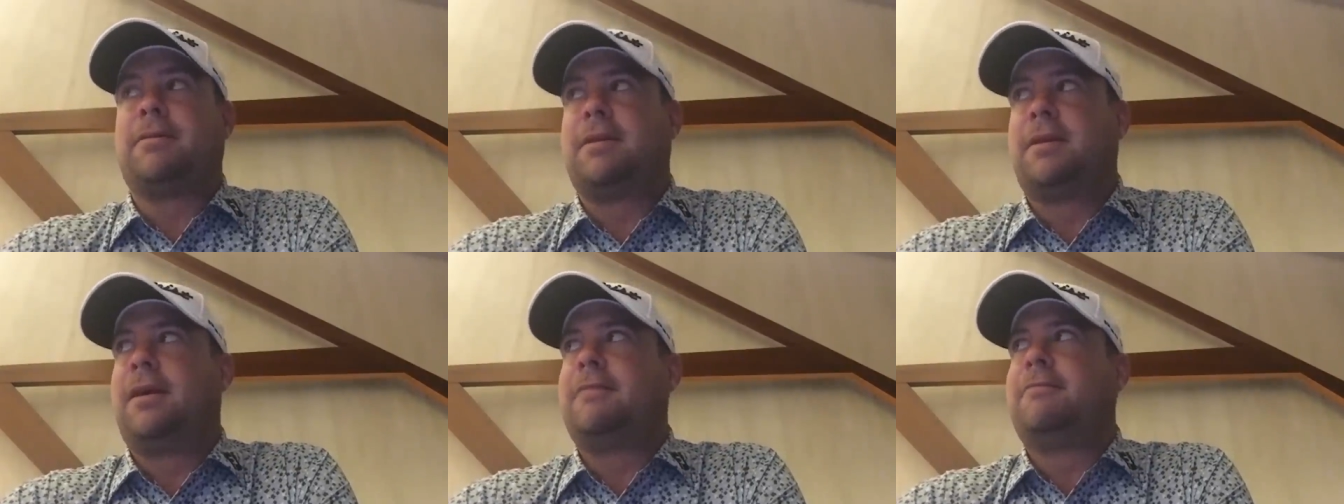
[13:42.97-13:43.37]

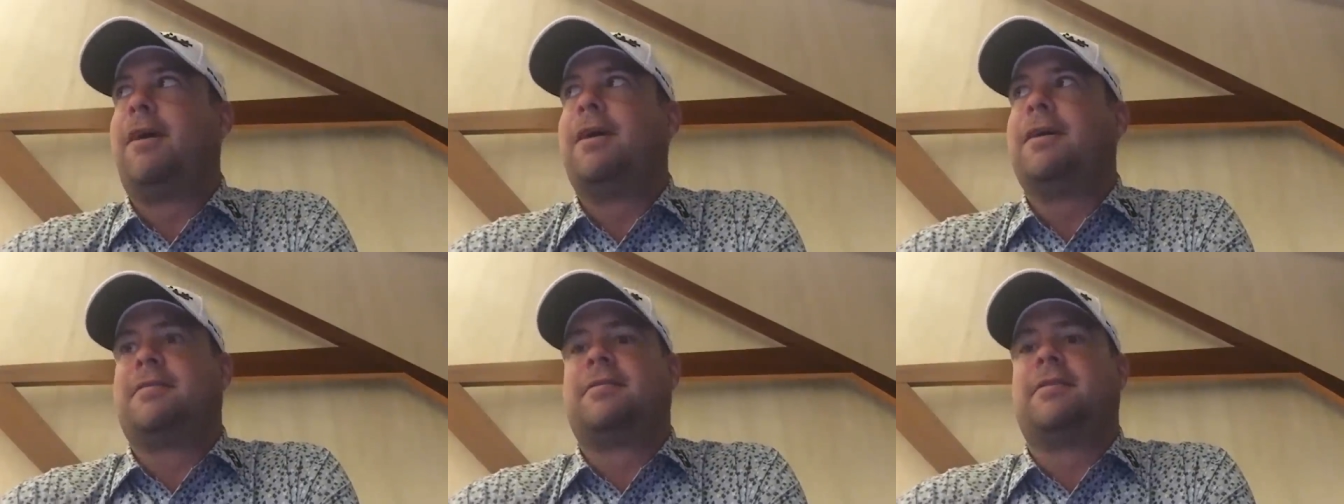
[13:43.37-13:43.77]
You're like,
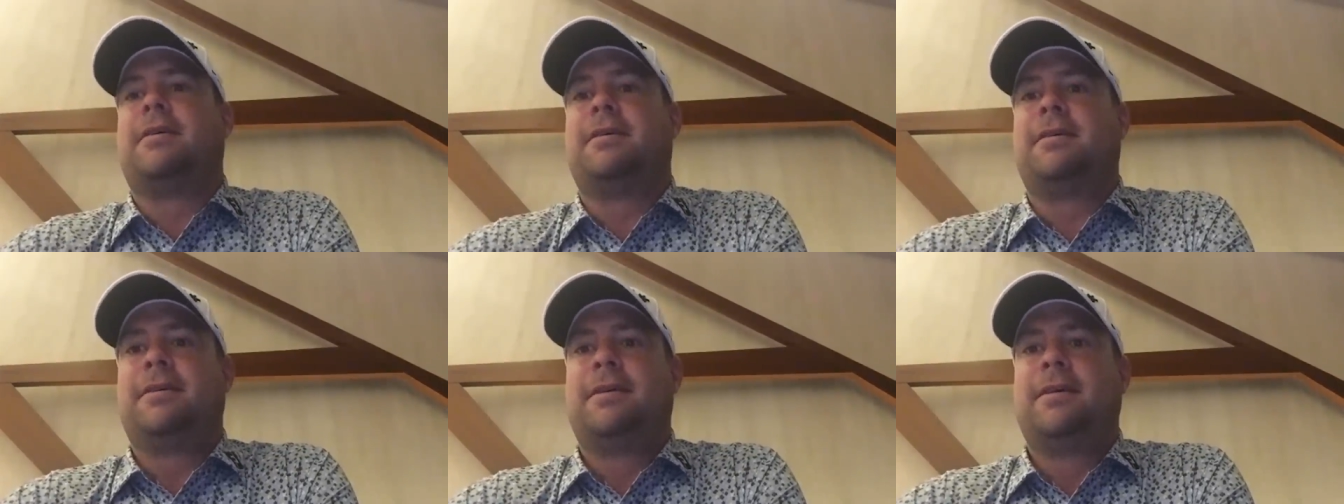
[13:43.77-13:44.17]
right, it's
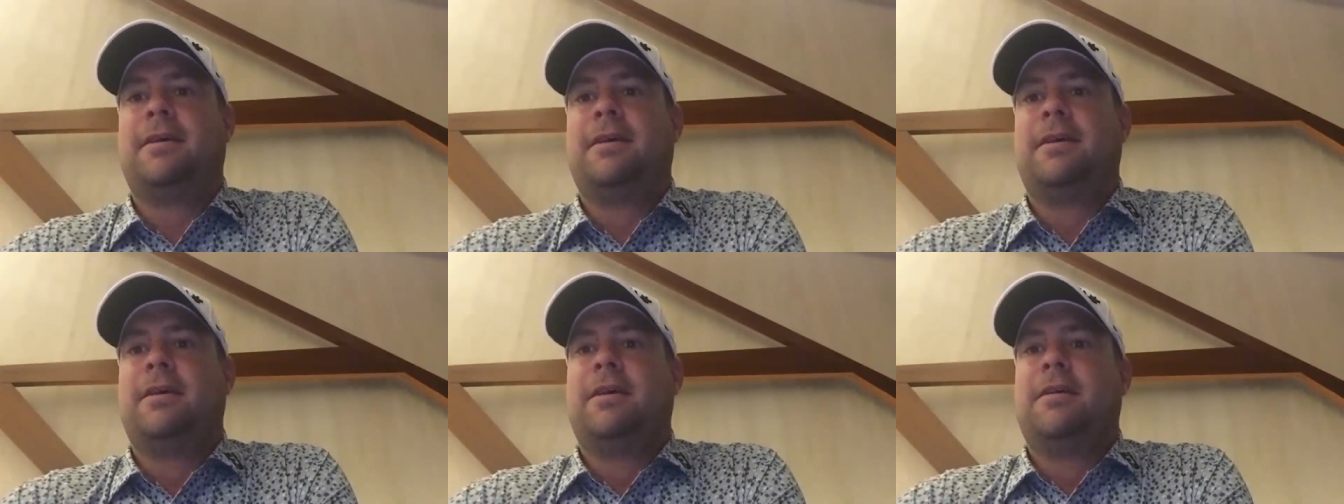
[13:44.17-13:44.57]
a.
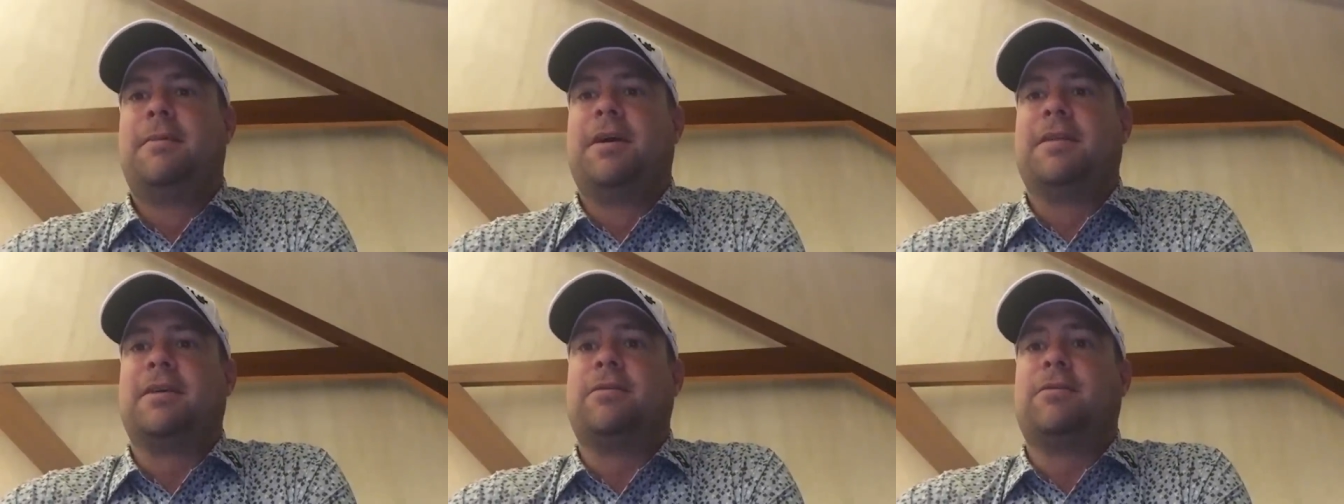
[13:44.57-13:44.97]

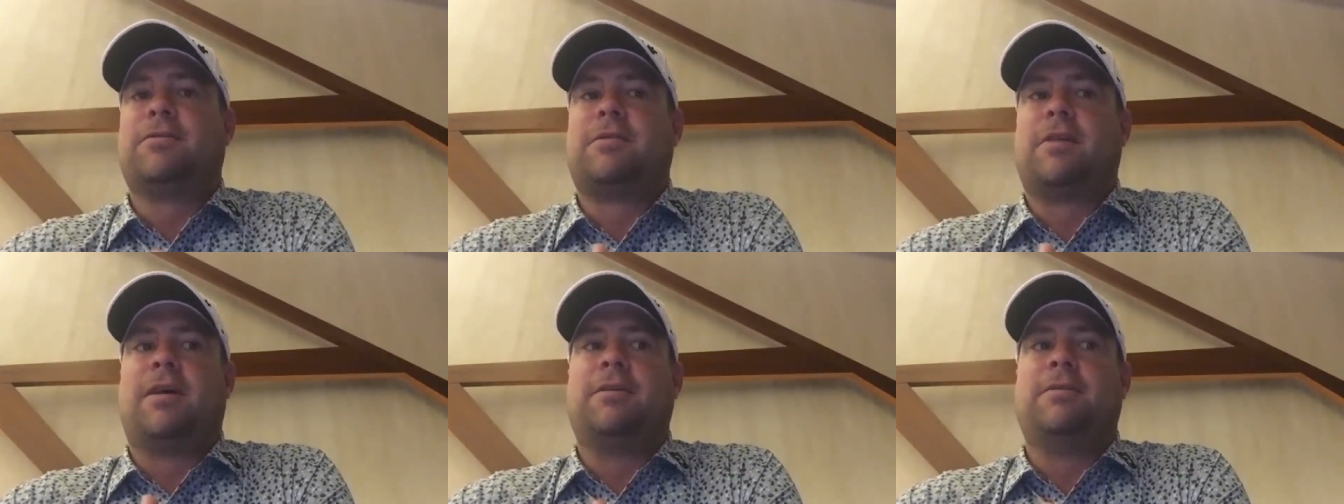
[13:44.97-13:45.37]
But I think
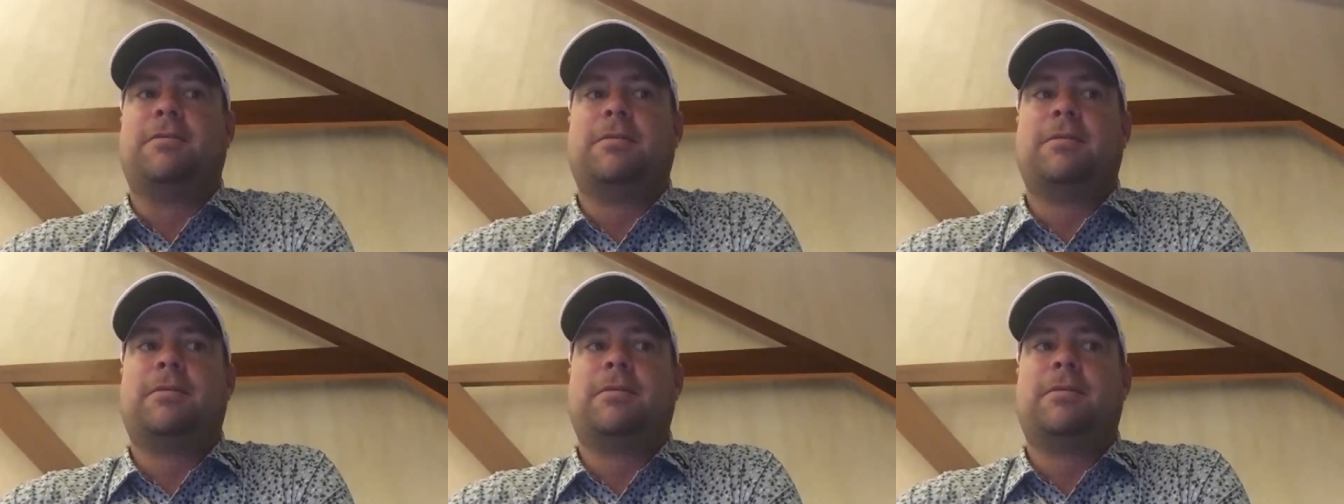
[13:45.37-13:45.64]
also,